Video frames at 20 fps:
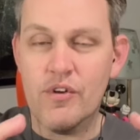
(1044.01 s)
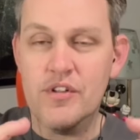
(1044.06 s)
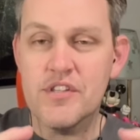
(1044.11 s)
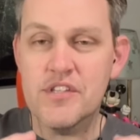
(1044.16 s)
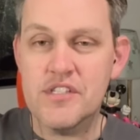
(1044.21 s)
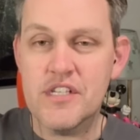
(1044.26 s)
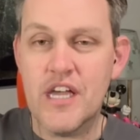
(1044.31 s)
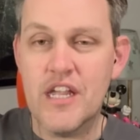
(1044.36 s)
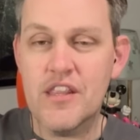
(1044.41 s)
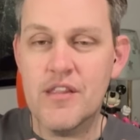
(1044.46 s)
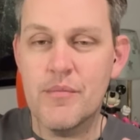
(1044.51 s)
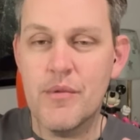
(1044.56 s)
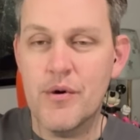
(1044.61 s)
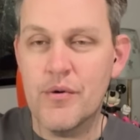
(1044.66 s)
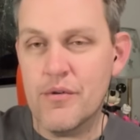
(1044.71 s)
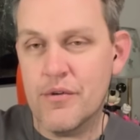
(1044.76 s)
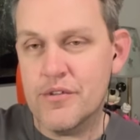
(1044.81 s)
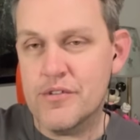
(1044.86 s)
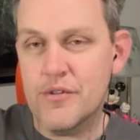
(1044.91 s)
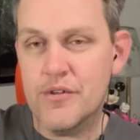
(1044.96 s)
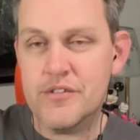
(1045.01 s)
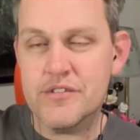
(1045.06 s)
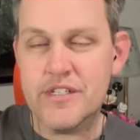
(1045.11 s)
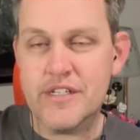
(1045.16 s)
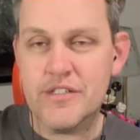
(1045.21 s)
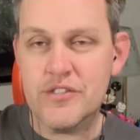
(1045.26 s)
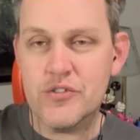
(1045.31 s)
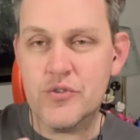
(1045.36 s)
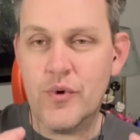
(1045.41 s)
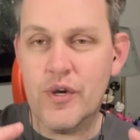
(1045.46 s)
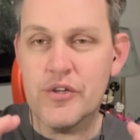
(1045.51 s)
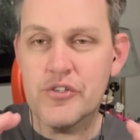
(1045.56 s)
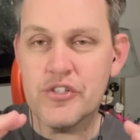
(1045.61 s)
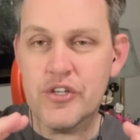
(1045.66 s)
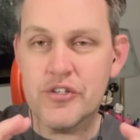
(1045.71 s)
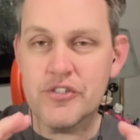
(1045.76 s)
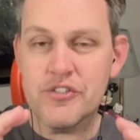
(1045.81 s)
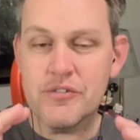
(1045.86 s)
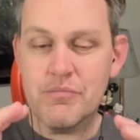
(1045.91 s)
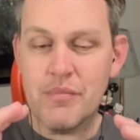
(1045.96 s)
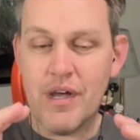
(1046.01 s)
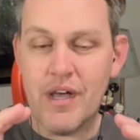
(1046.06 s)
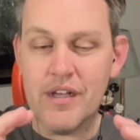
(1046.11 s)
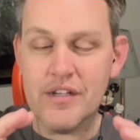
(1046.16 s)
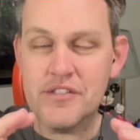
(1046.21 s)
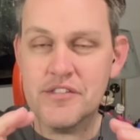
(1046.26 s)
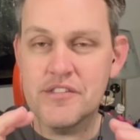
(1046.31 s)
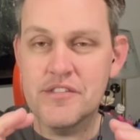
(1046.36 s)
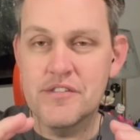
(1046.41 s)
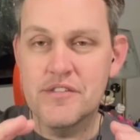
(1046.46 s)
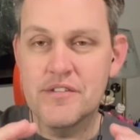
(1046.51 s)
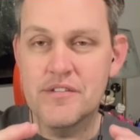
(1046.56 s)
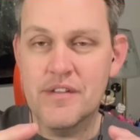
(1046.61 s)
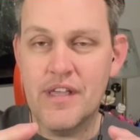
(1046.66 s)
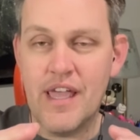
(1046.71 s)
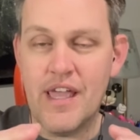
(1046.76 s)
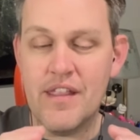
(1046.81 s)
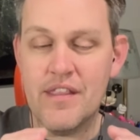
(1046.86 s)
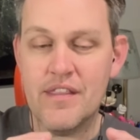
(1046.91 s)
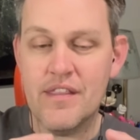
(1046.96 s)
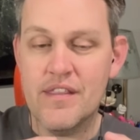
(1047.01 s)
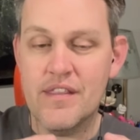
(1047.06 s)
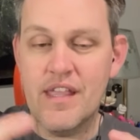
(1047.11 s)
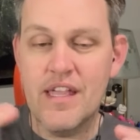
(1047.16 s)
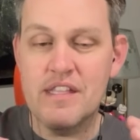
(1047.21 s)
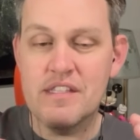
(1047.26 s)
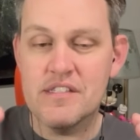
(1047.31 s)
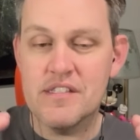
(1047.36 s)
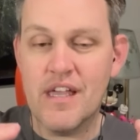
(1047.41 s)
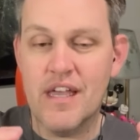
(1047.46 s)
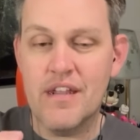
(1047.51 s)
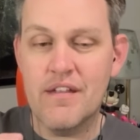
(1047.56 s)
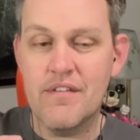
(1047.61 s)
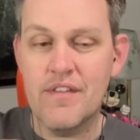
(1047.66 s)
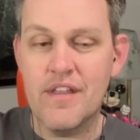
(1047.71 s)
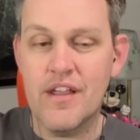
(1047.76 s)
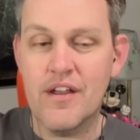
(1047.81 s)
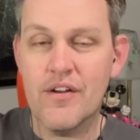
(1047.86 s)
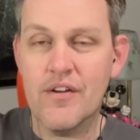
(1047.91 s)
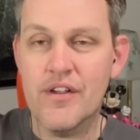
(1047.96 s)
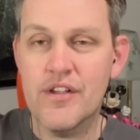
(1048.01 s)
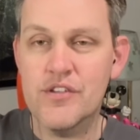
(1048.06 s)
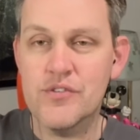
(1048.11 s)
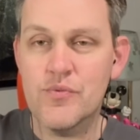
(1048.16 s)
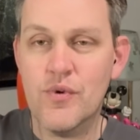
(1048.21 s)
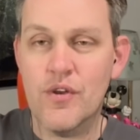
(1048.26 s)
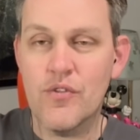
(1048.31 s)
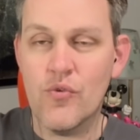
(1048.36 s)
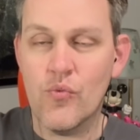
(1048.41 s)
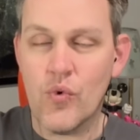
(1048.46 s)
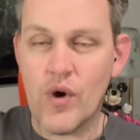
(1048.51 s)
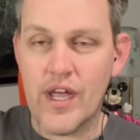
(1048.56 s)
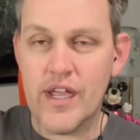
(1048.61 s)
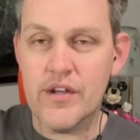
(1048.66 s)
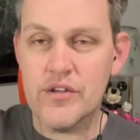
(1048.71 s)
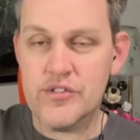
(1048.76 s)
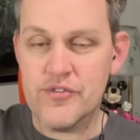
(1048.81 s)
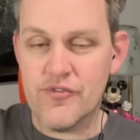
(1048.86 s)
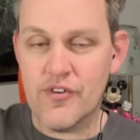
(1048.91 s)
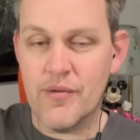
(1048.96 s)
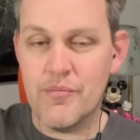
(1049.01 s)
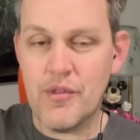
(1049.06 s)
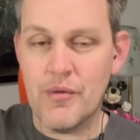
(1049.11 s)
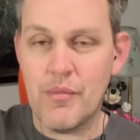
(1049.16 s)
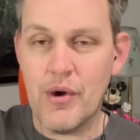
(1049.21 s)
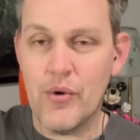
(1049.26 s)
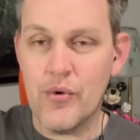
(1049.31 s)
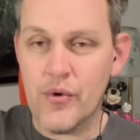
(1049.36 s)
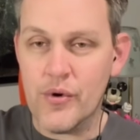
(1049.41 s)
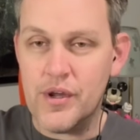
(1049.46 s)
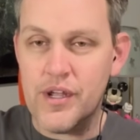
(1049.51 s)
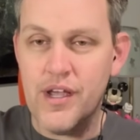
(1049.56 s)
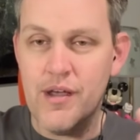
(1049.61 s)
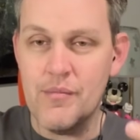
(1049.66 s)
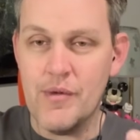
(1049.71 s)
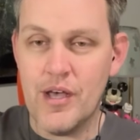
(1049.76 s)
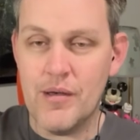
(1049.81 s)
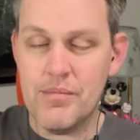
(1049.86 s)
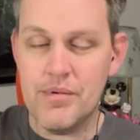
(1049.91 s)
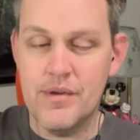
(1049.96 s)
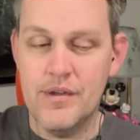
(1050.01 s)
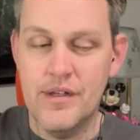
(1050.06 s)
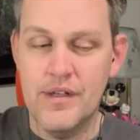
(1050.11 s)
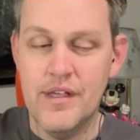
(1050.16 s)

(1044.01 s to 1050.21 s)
on the side of the motor. It looks like a square junction box, and inside of there is where the wires from the motor come up,